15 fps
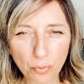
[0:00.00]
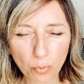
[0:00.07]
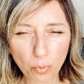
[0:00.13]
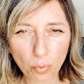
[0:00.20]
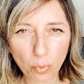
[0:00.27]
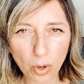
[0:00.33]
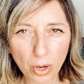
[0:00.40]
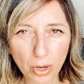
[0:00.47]

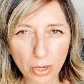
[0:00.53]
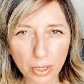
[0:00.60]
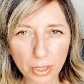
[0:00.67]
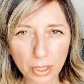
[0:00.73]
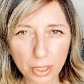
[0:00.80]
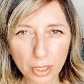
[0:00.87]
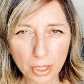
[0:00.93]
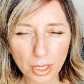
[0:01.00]

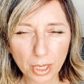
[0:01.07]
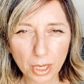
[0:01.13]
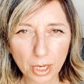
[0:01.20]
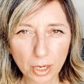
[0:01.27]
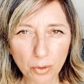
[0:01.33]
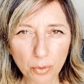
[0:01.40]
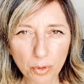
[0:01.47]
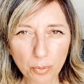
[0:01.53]
work
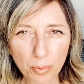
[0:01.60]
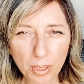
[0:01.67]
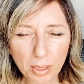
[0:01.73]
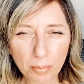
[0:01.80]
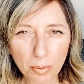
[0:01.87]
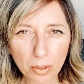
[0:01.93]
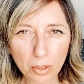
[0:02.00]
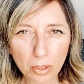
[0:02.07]
with
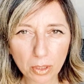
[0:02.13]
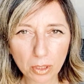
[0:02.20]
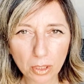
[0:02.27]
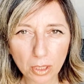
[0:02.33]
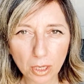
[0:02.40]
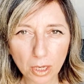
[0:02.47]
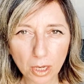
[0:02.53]
people